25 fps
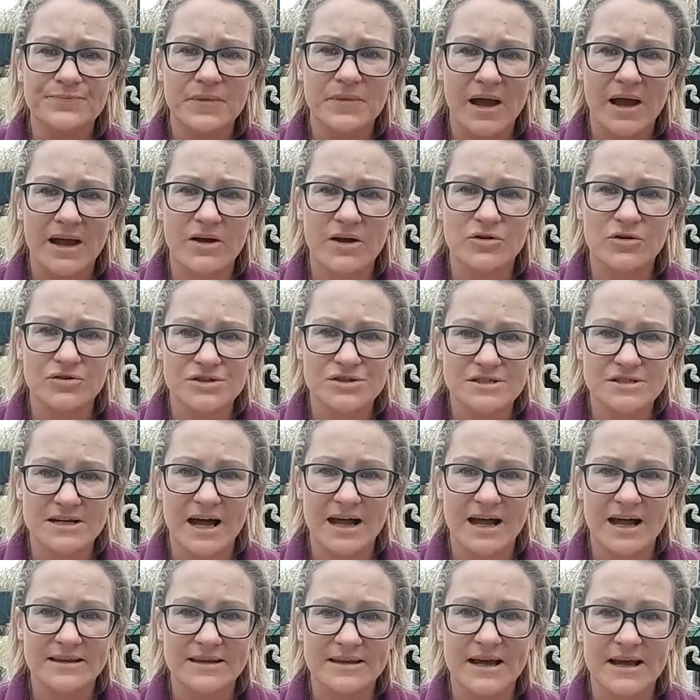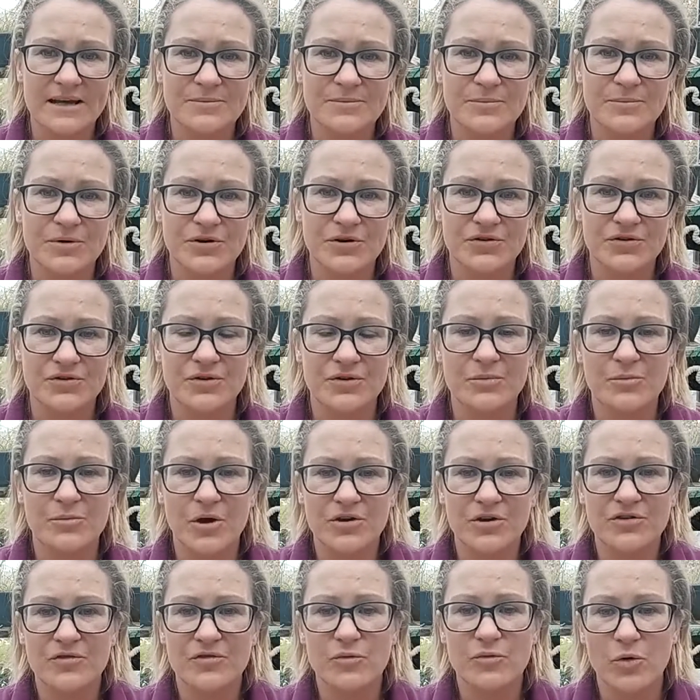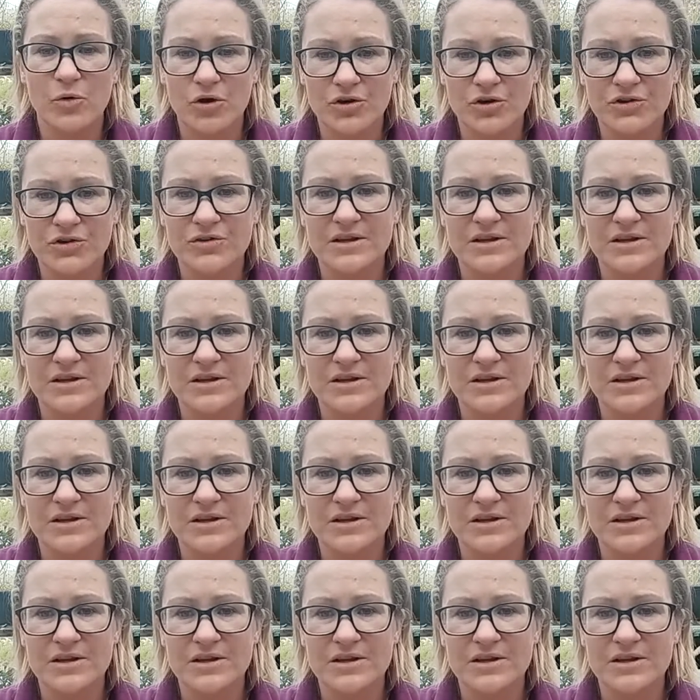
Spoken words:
I understand that, but the amount of work